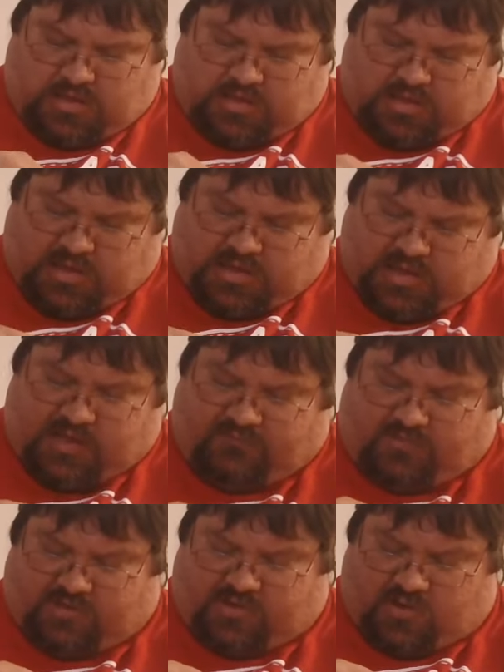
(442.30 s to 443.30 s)

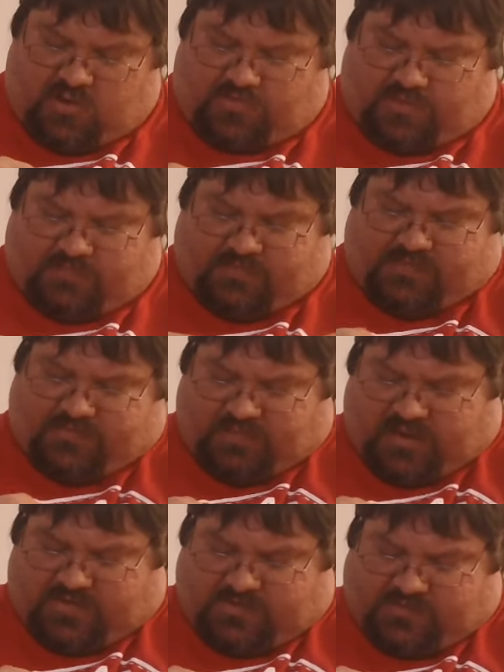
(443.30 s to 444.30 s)
are holding up the
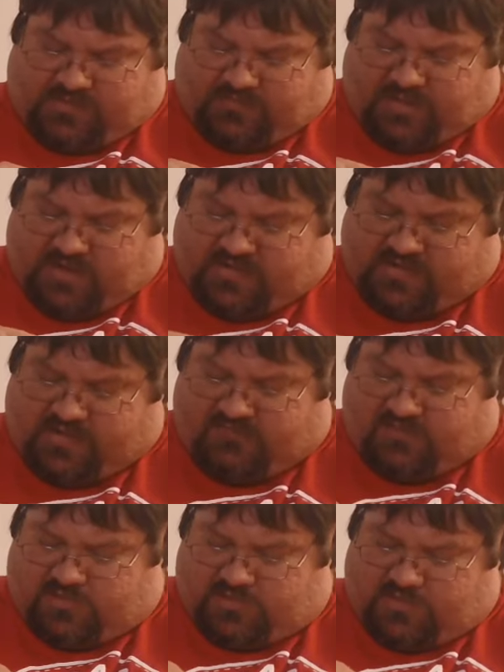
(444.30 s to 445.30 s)
suspense. They've
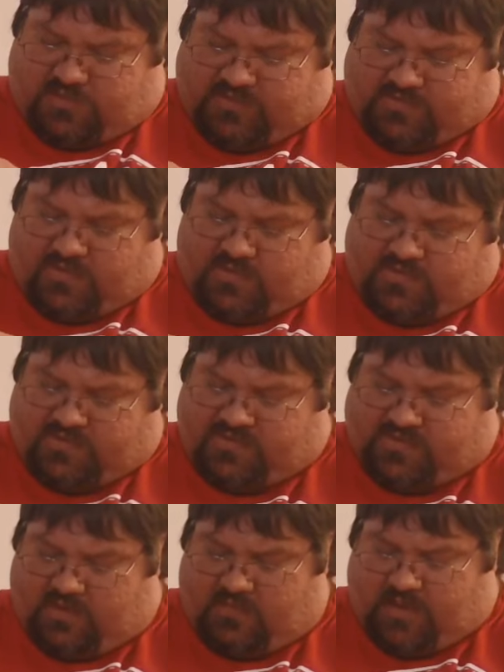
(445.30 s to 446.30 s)
glued this on
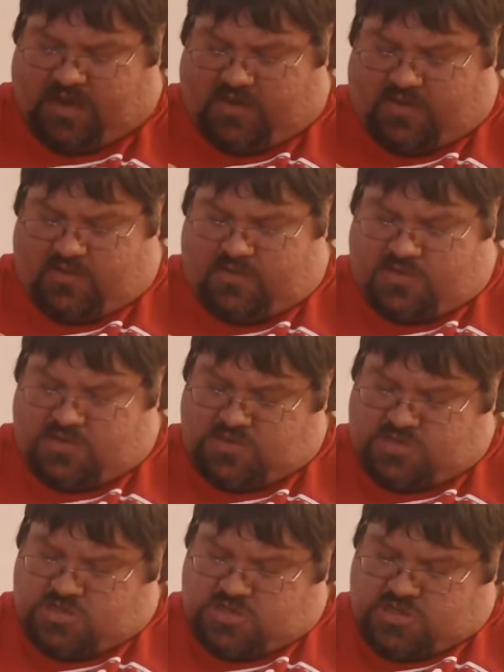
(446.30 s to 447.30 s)
somehow.
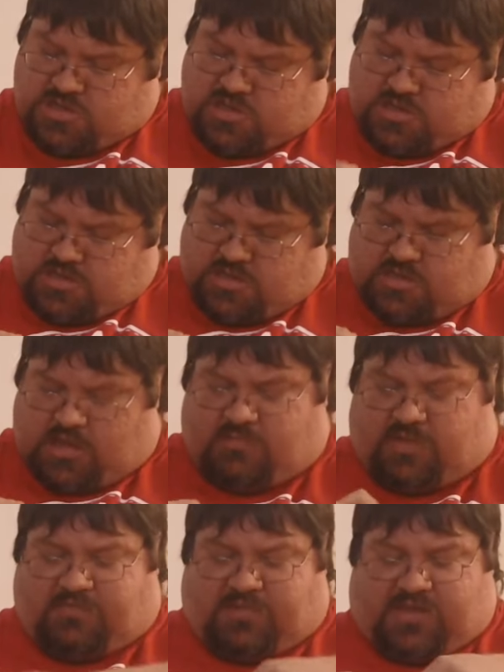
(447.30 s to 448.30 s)
That
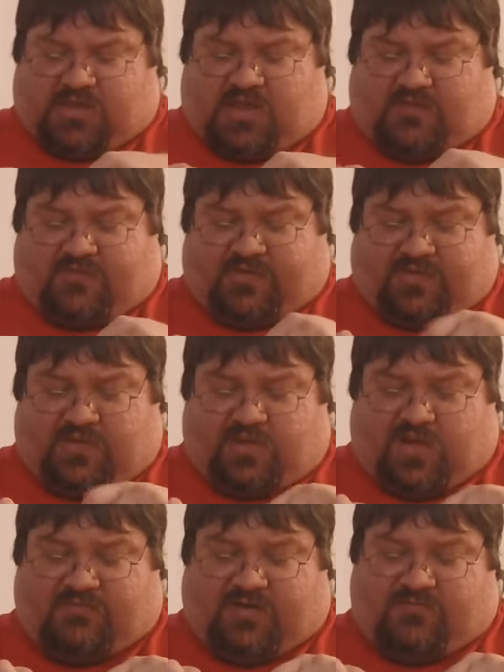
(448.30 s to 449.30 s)
might be the toughest glue
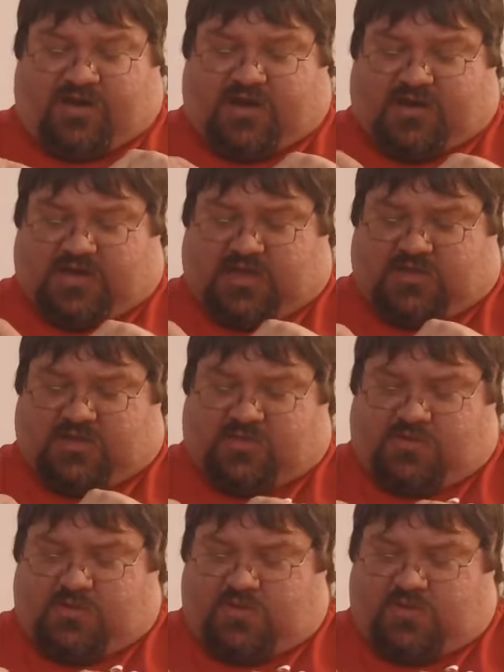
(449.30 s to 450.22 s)
I've ever had to get through.